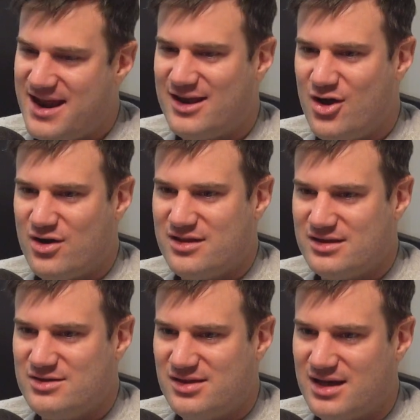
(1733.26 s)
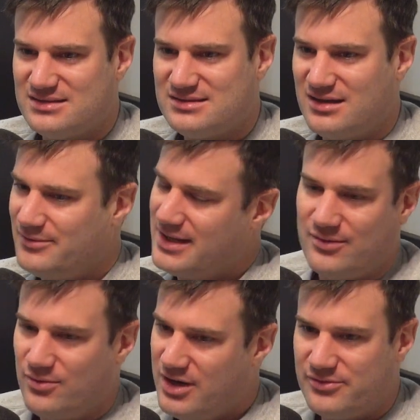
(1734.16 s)
then I go into the youth hostel. I'm like,
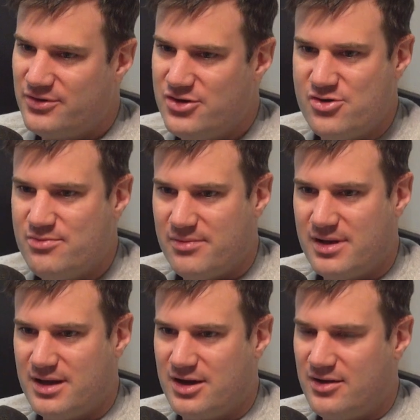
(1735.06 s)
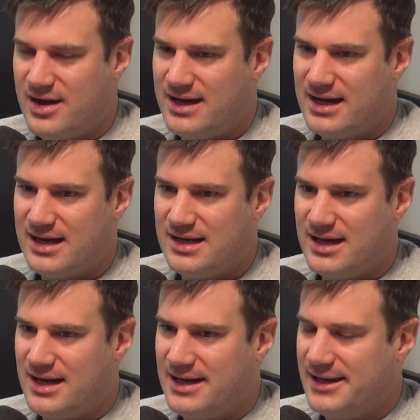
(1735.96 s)
one room, you know. I, I,
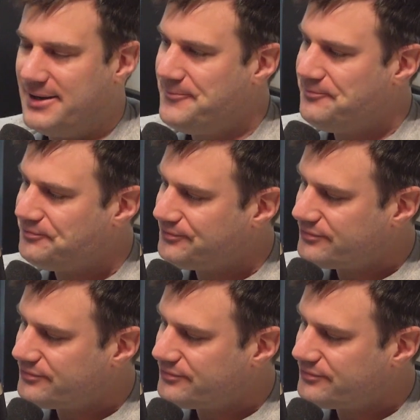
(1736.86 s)
um,